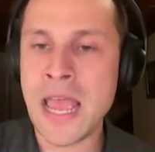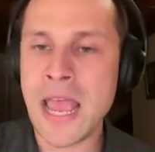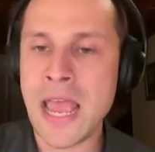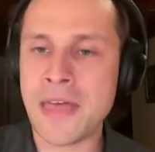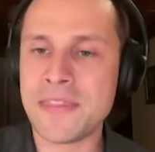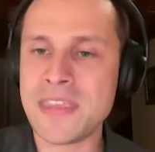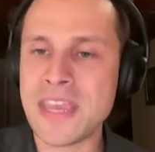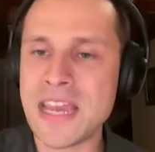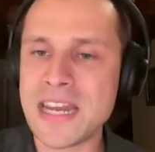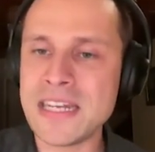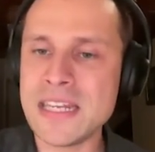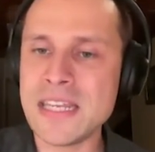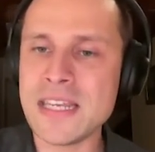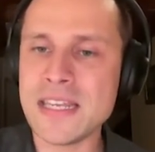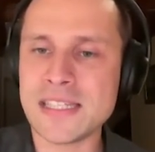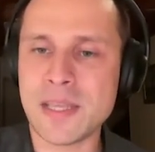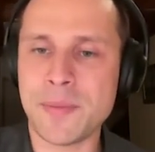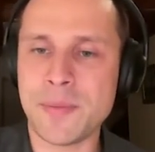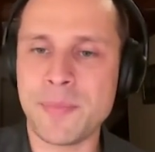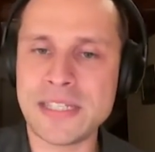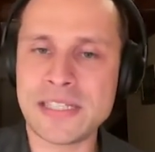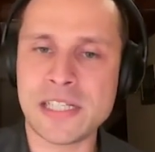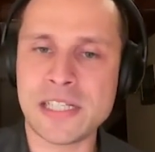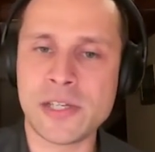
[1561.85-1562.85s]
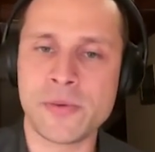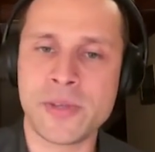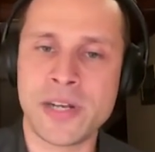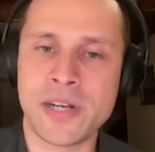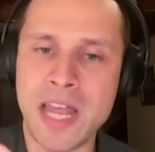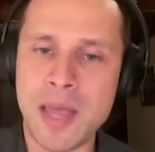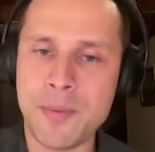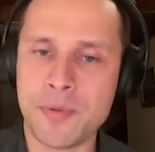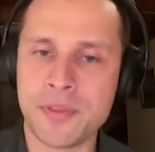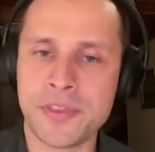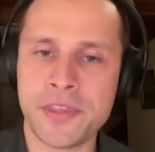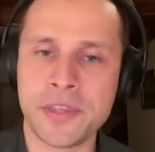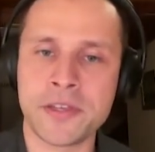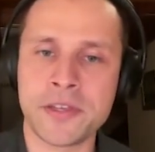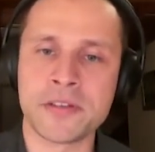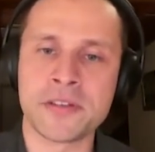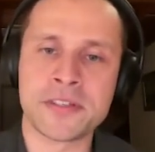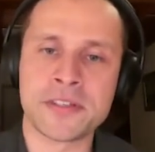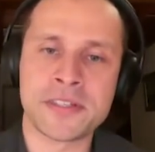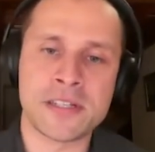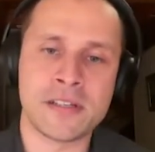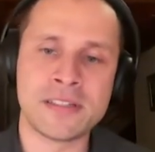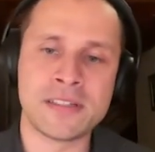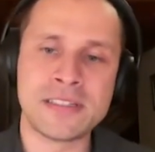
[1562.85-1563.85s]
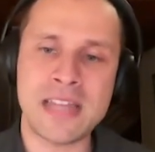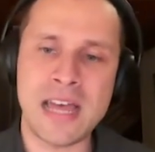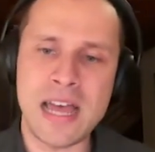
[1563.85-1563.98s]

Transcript: And the idea is that basically when an epithelial cell